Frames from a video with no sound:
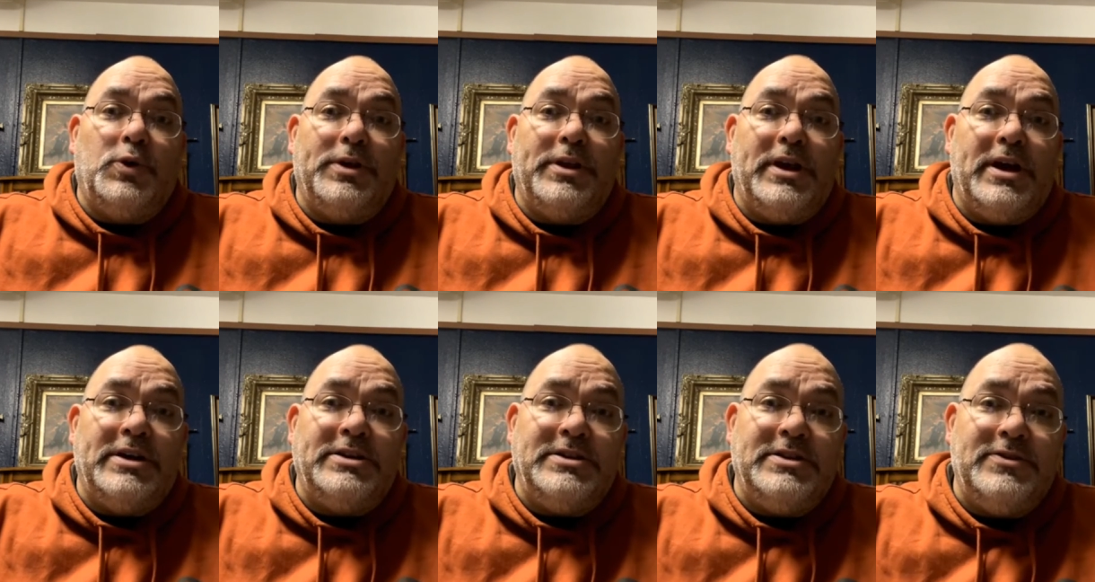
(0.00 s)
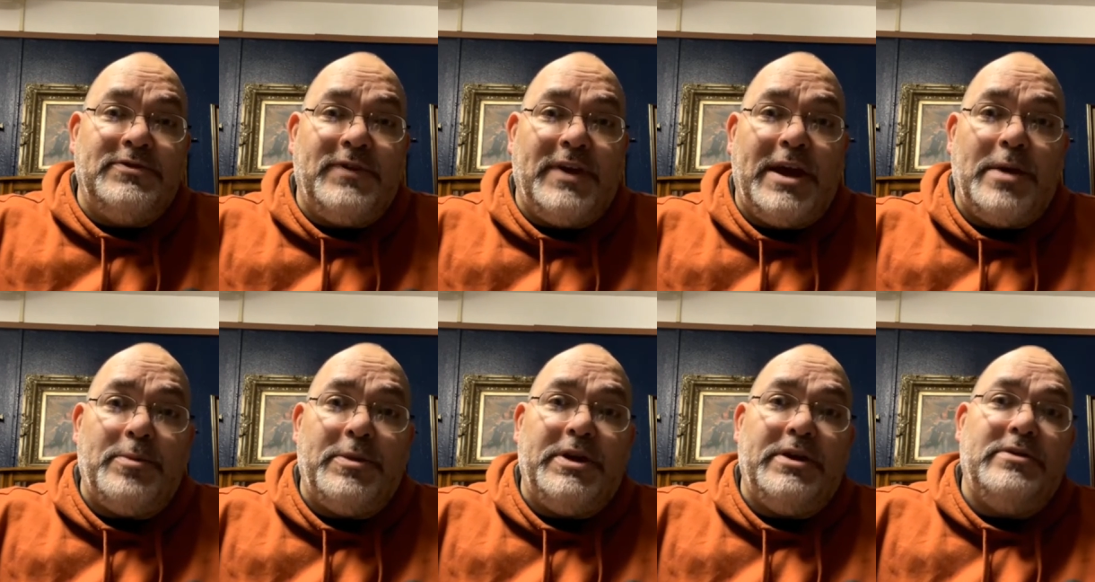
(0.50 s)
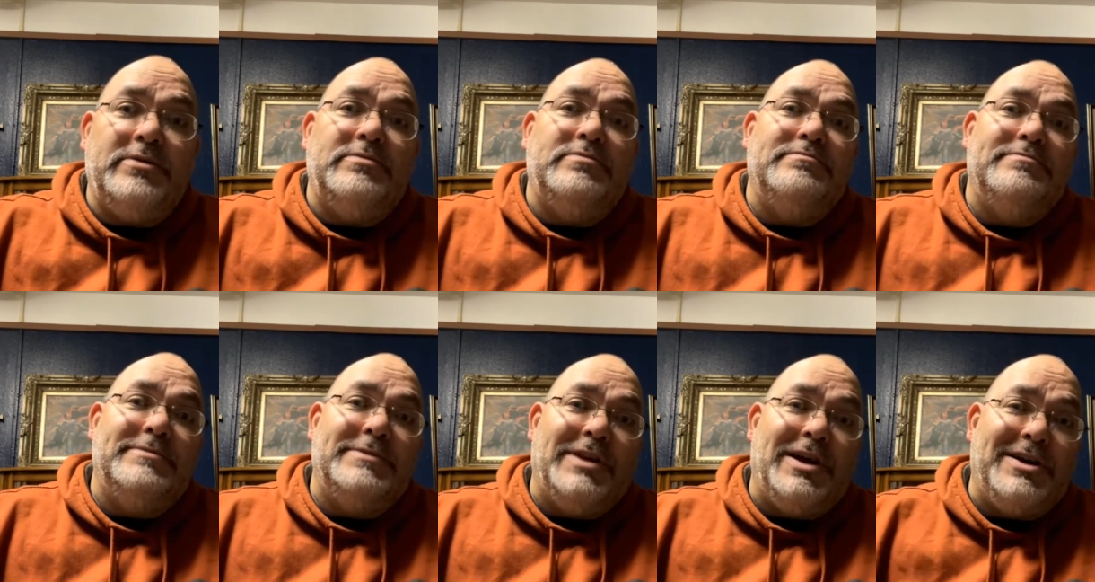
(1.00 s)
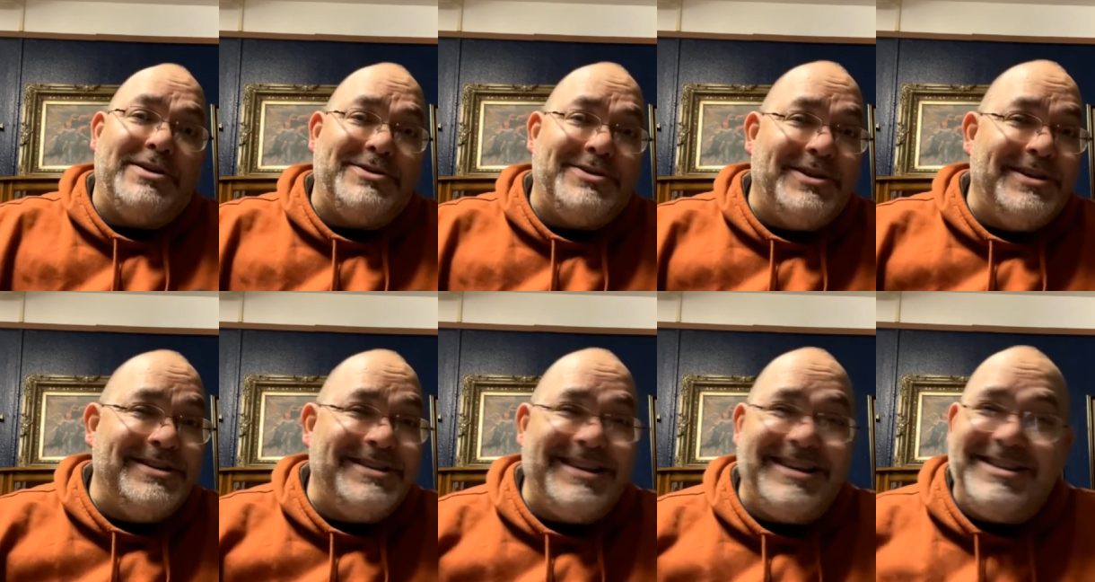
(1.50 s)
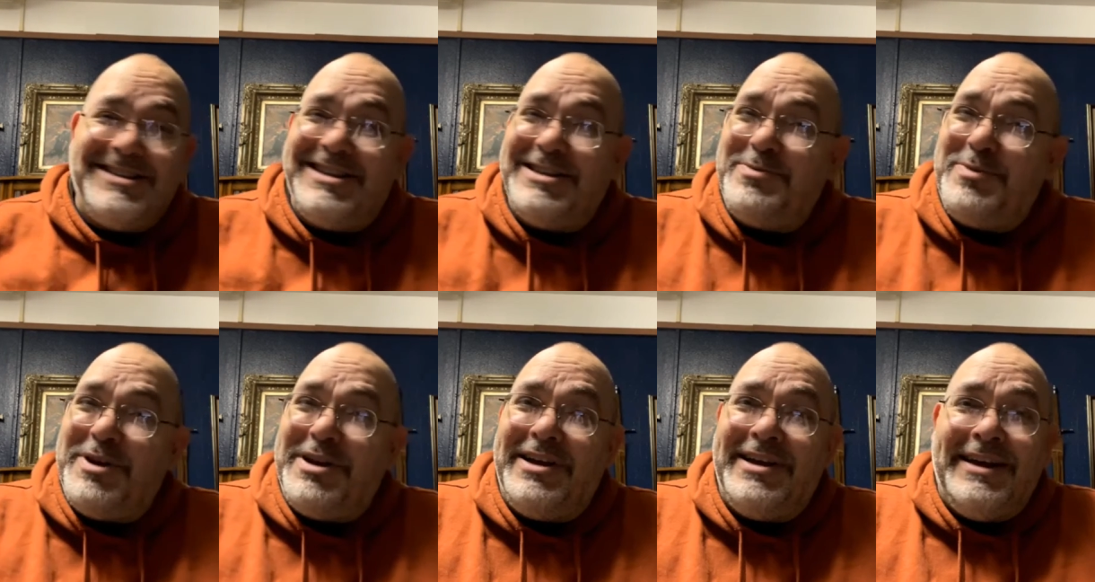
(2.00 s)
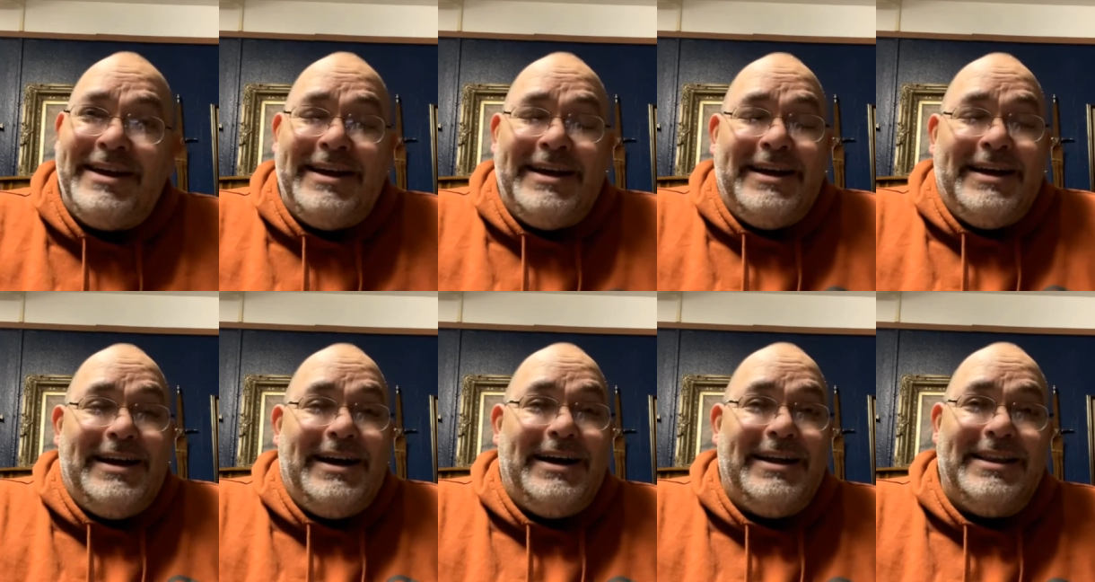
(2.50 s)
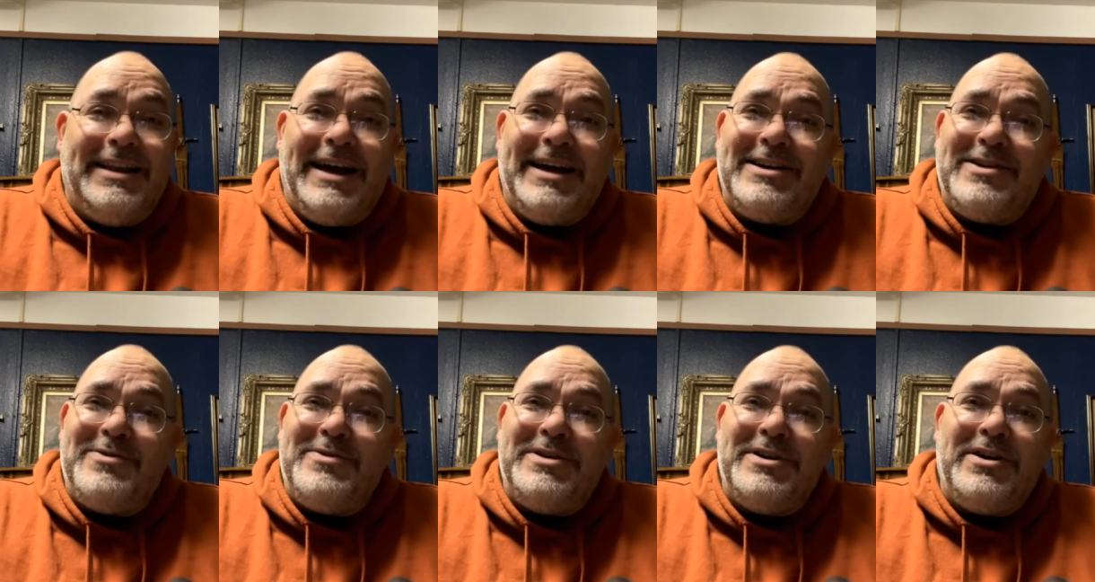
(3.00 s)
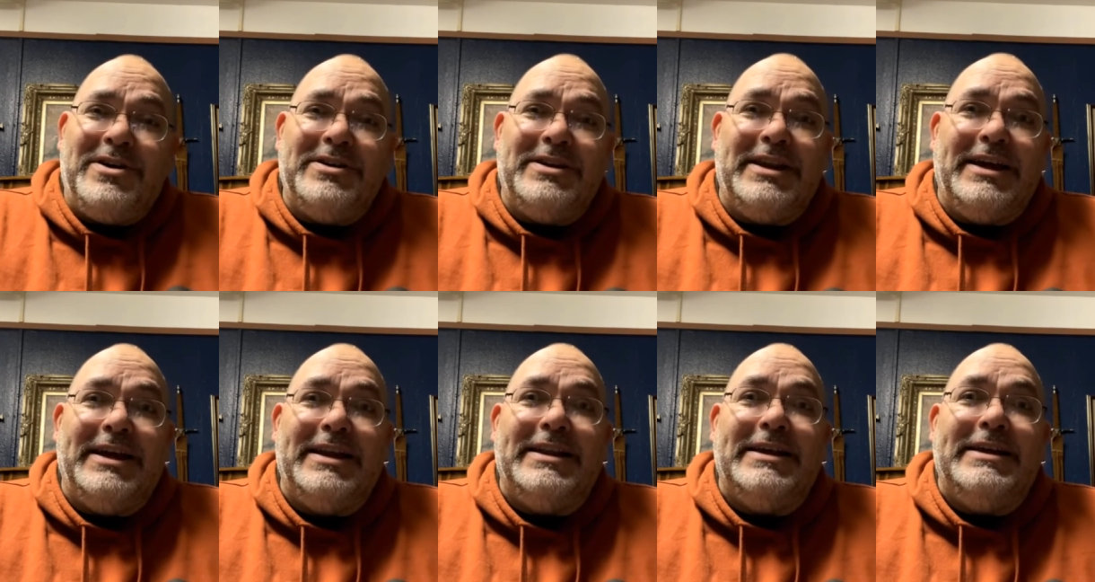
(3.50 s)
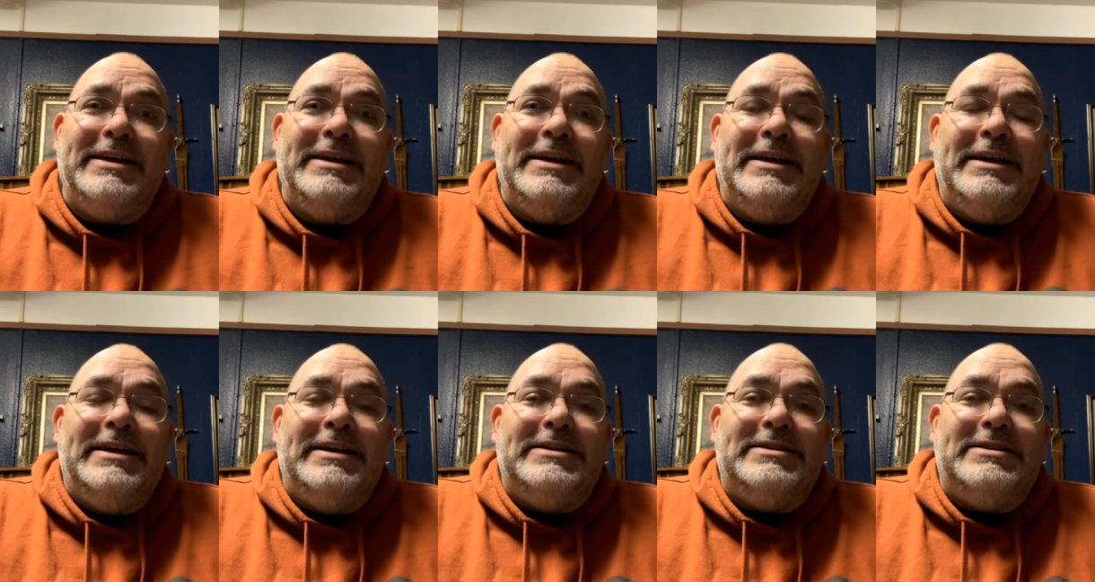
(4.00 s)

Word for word: Dorothy Hutchins family lost her. See, it's just been a, a lot going on lately.